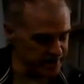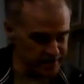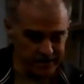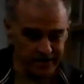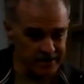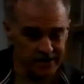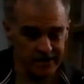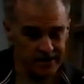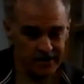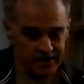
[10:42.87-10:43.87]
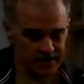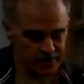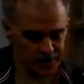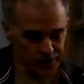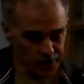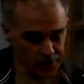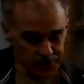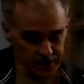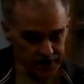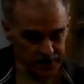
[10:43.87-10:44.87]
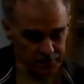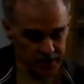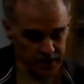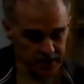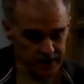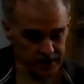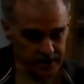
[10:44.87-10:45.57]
out of the oil sands. But